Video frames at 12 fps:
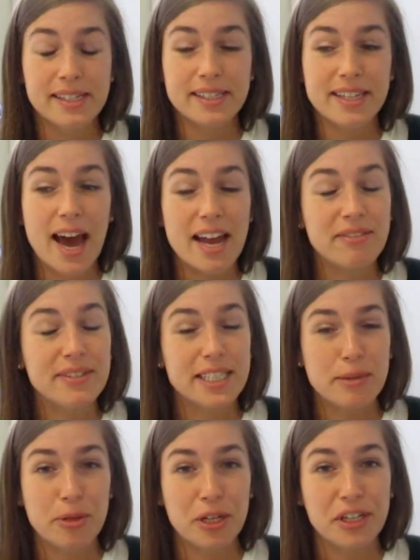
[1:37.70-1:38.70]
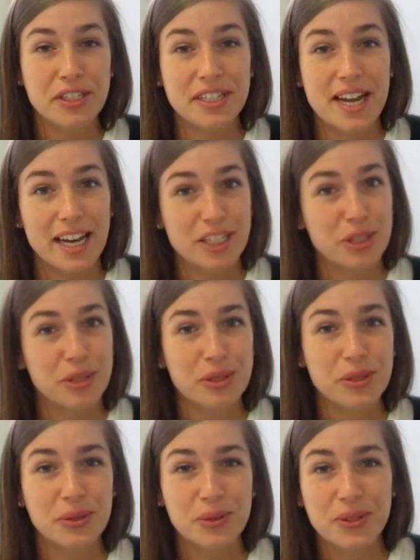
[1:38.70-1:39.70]
is kind of similar to National
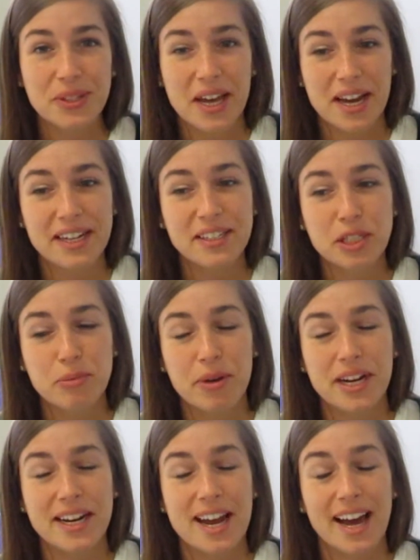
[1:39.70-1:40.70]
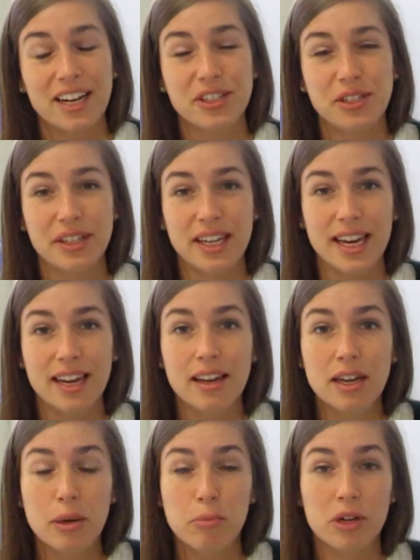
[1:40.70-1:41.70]
School Lunch, but it actually
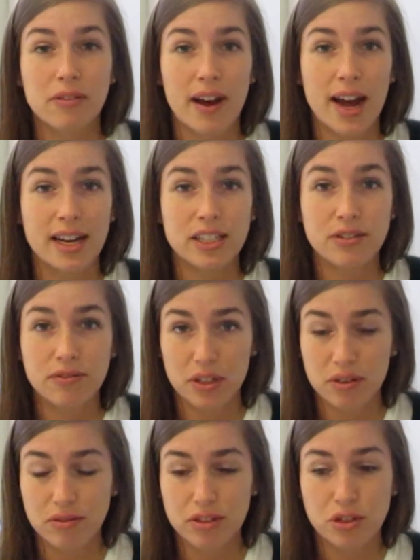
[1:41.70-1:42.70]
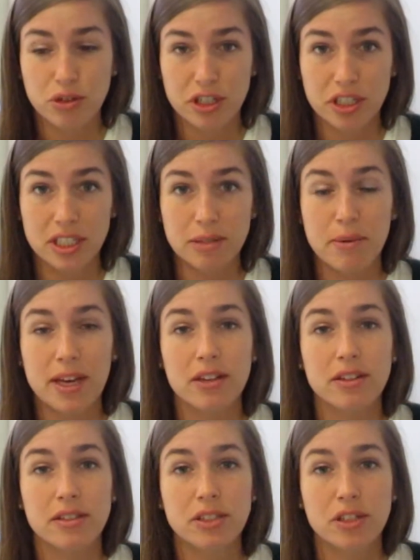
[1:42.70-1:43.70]
provides food and nutritious
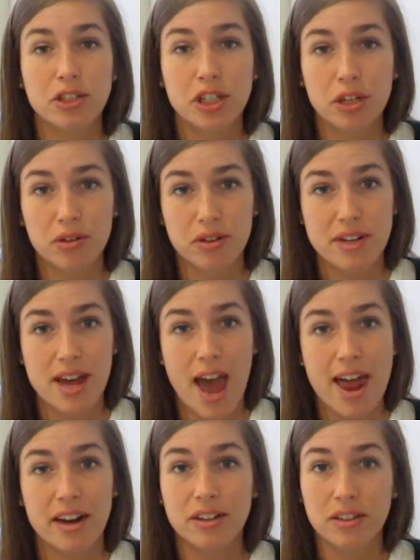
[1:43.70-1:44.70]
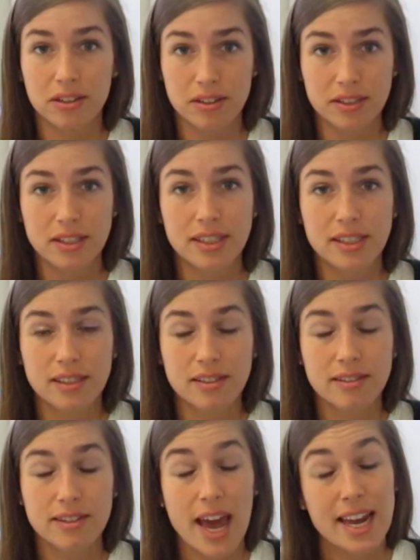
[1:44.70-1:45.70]
meals to children and adults
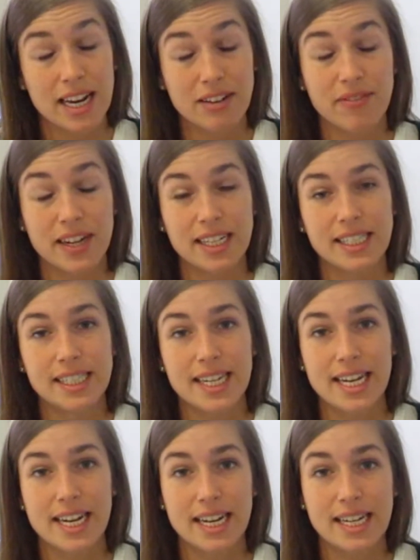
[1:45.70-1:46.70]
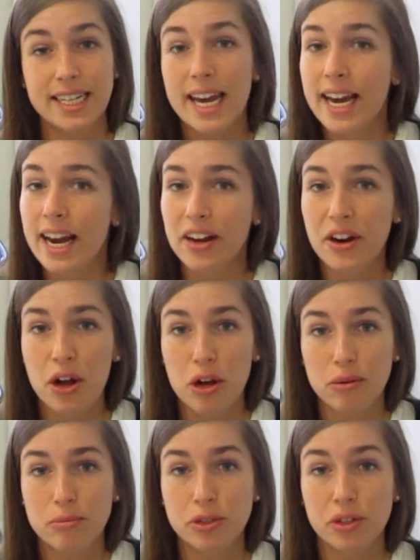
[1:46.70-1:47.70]
and infants in any daycare
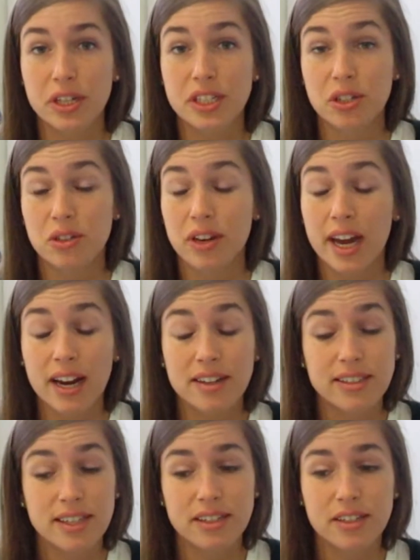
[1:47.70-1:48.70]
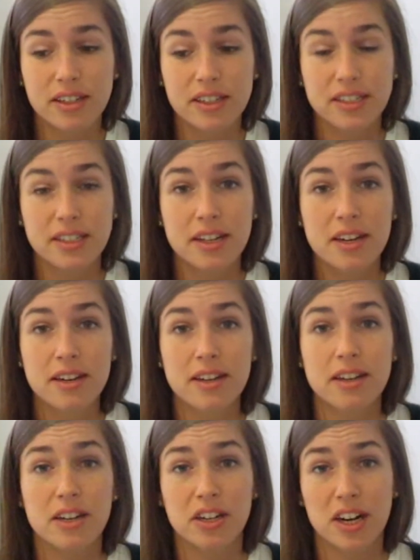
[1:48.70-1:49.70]
homes or adult care centers
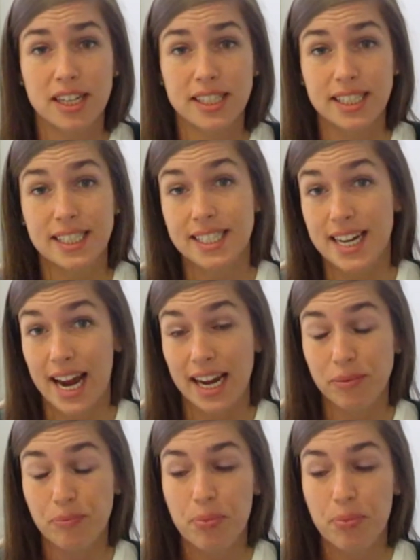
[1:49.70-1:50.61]
across the state.